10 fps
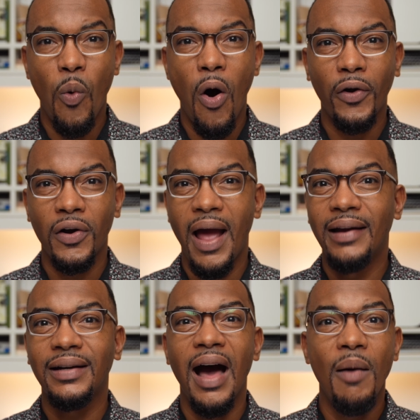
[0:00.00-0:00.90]
water
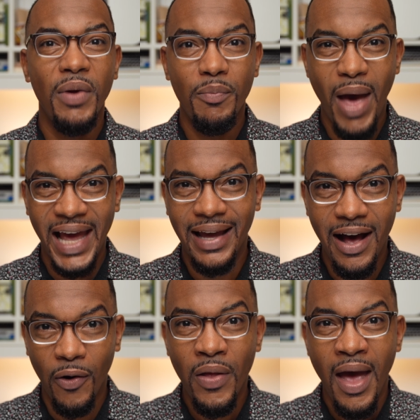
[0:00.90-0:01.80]
and coming back
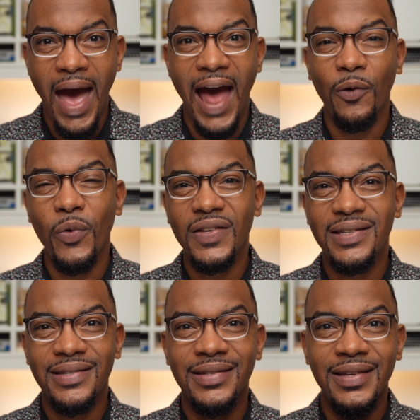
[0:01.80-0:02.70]
out. And we
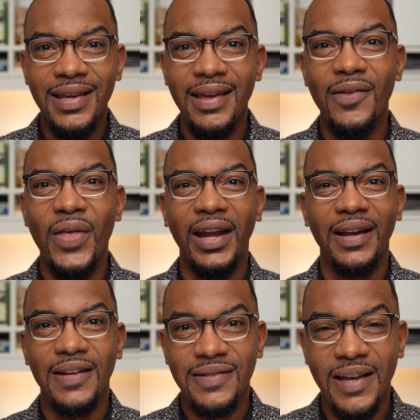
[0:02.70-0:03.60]
see that
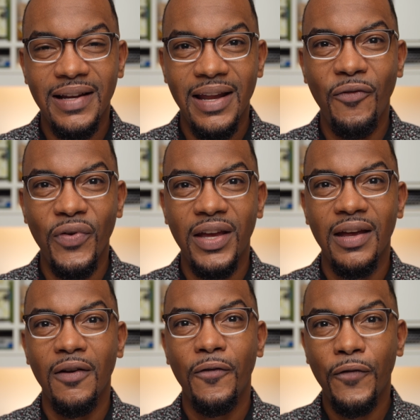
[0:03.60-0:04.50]
it is
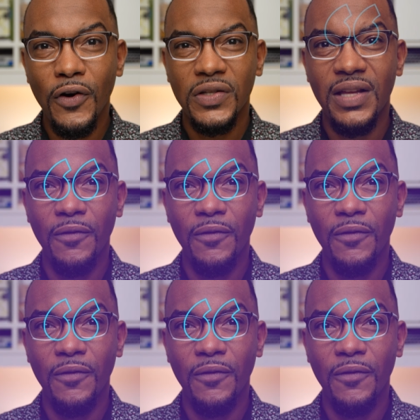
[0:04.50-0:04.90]
significant, first